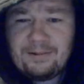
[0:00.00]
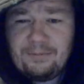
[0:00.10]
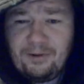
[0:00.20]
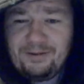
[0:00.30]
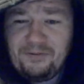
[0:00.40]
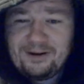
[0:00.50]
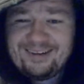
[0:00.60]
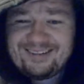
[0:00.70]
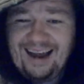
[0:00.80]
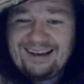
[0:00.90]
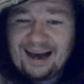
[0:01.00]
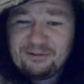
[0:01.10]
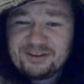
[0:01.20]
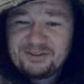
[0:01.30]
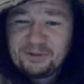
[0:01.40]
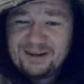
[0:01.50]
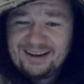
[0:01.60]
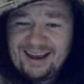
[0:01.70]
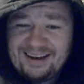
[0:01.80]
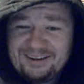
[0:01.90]
What the fuck is Danhausen doing in
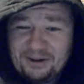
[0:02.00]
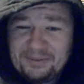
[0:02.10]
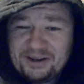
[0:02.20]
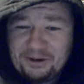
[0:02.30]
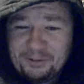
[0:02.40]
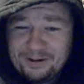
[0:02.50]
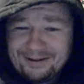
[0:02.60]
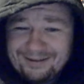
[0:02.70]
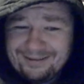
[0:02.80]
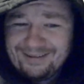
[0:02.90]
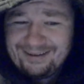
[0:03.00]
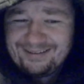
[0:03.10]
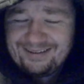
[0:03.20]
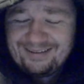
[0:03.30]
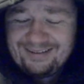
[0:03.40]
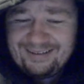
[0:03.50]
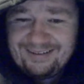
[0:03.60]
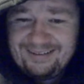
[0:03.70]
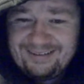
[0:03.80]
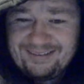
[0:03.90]
AEW?
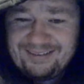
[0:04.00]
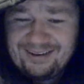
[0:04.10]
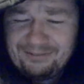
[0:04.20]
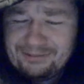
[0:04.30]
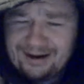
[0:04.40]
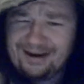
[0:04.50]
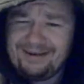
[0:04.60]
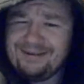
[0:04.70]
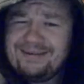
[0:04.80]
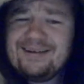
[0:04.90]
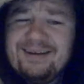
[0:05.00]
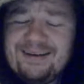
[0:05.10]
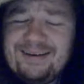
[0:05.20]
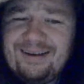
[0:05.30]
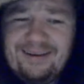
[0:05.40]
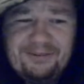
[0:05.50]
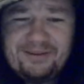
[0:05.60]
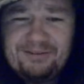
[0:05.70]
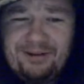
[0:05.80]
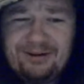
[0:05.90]
He's okay. He was
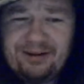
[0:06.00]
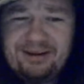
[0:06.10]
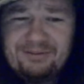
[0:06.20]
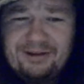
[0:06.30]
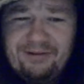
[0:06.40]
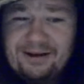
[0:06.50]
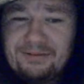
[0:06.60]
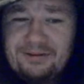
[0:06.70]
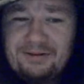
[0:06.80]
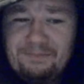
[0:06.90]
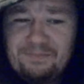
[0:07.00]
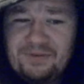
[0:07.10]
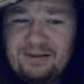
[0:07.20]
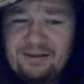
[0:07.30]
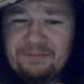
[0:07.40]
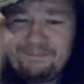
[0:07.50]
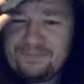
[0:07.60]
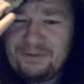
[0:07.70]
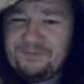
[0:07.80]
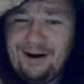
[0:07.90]
underneath the ring.
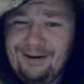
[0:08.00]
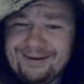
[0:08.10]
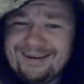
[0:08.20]
The fuck?